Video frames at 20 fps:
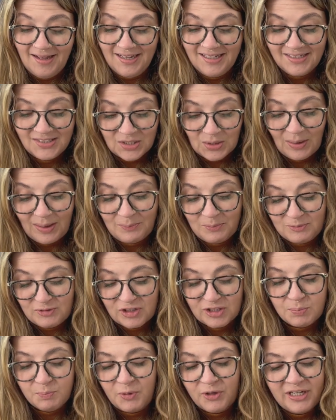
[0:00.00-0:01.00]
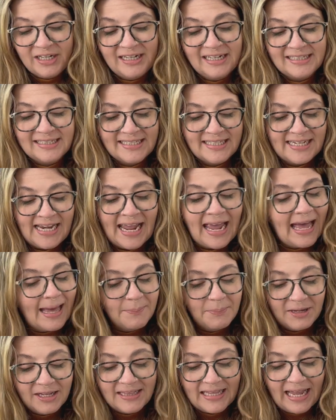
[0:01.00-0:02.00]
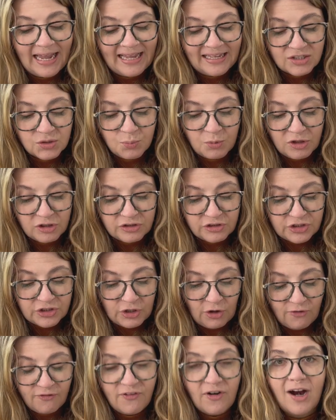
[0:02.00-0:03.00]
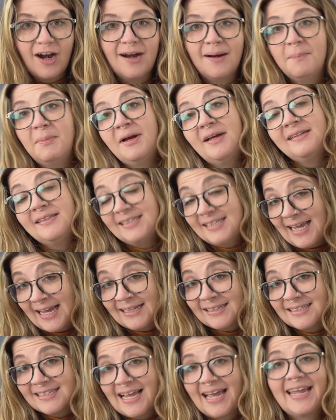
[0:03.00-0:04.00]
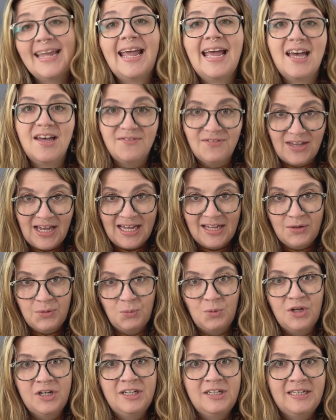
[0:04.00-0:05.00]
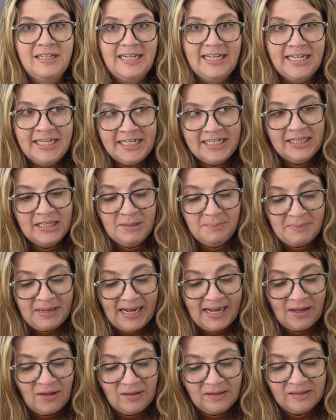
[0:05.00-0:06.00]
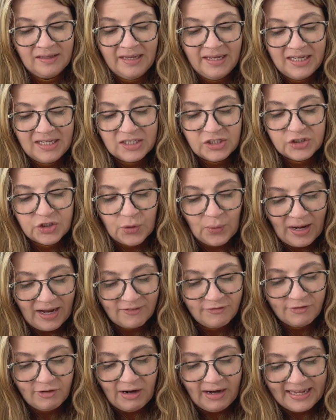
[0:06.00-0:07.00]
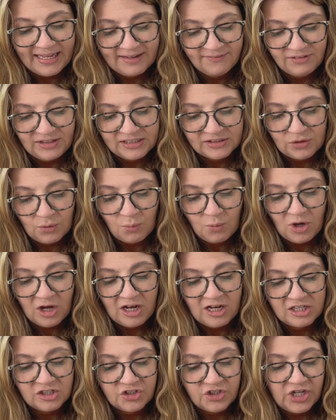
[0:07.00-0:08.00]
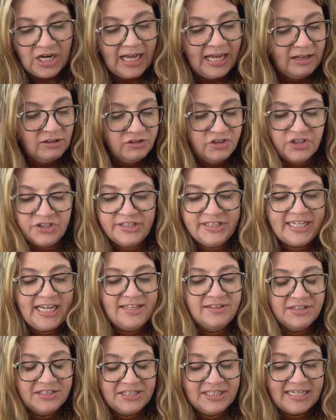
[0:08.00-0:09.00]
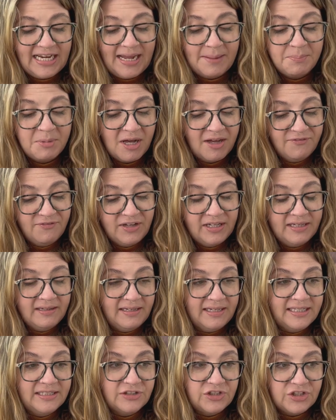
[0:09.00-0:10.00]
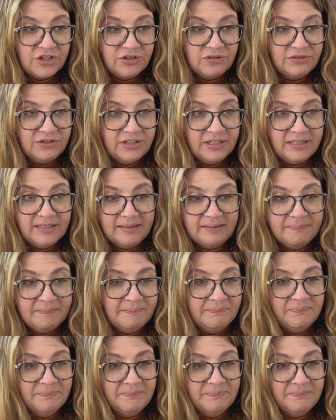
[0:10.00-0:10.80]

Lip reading: So I just put in a snap, and that has worked so far. But since I have gotten one in the mail, so after I give these a wash, I'll just take the snap off and insert the